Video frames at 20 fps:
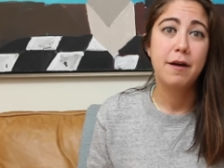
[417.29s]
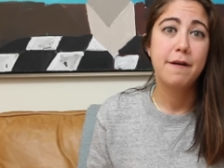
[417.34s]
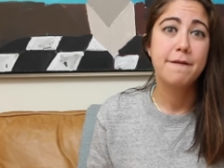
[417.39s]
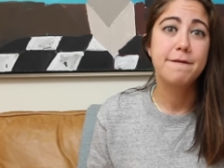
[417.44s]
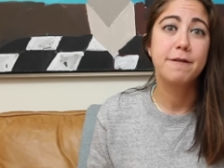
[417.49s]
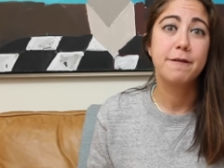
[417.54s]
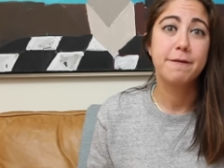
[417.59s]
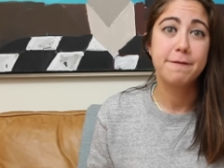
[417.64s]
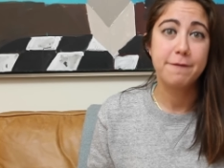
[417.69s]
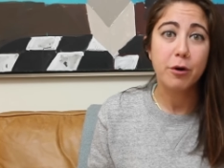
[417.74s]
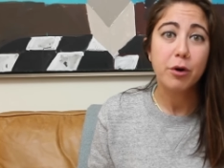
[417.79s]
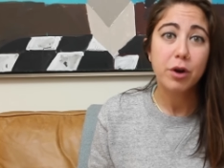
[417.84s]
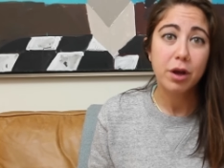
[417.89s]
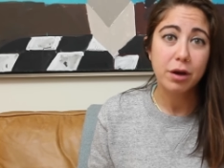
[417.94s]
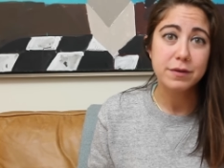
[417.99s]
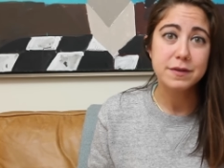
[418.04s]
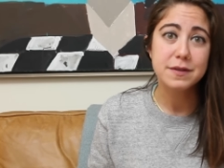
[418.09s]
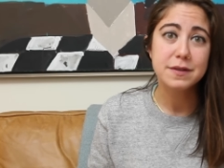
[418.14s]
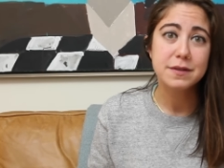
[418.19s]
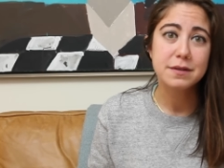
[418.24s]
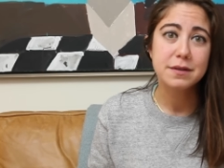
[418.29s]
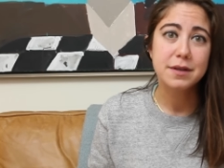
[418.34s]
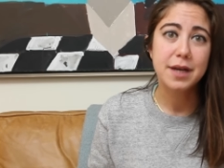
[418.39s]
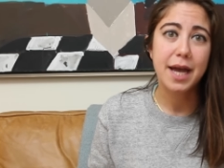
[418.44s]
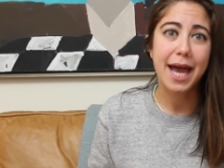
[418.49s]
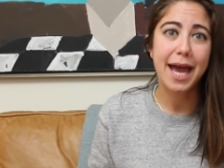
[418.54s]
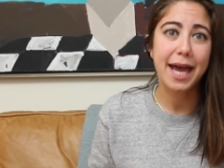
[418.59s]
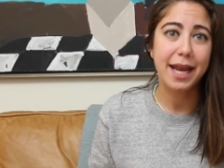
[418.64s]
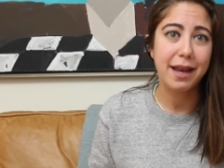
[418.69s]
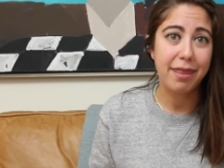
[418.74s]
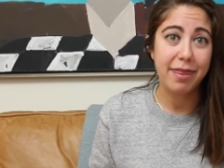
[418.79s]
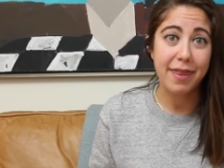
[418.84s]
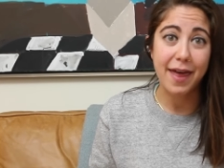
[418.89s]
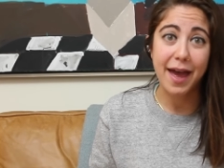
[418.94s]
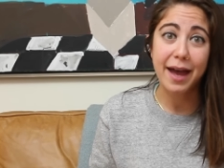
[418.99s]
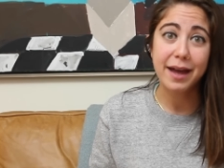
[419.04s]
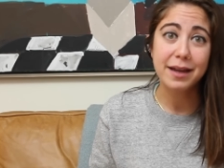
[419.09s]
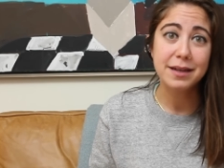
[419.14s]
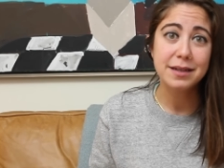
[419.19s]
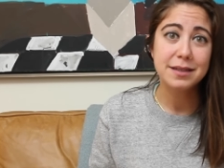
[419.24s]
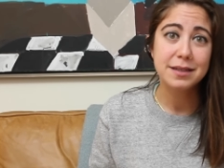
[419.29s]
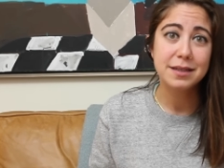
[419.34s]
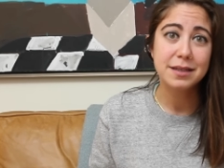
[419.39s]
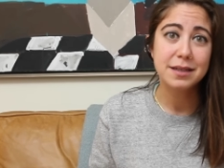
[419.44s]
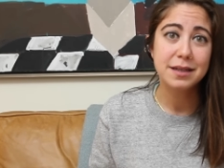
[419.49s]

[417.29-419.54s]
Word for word: for photos. And that,